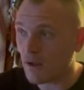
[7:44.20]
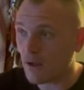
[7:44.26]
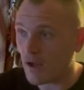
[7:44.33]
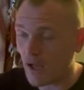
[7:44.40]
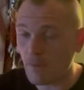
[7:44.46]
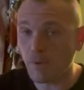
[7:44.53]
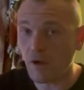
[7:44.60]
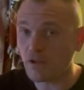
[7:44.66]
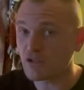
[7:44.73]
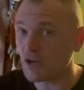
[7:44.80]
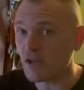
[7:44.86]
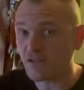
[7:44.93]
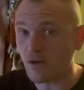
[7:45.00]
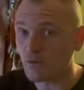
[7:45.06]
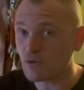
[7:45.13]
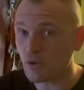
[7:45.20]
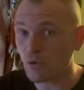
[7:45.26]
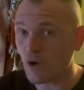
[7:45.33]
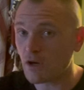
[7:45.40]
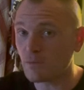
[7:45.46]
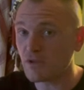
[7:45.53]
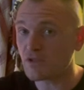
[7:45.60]
I apologize. That was
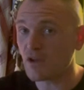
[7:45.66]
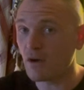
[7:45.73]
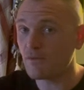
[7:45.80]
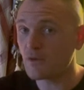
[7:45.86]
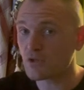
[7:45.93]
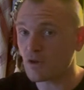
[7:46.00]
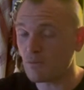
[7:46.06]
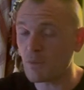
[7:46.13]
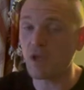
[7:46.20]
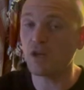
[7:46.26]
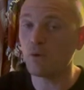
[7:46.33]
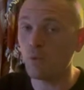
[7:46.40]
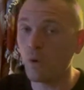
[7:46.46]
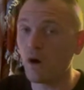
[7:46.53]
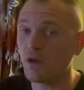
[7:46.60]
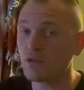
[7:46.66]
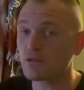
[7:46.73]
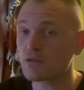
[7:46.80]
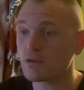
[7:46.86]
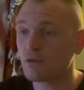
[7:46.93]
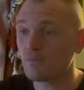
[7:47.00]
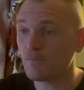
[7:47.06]
incredibly selfish of me, and it was.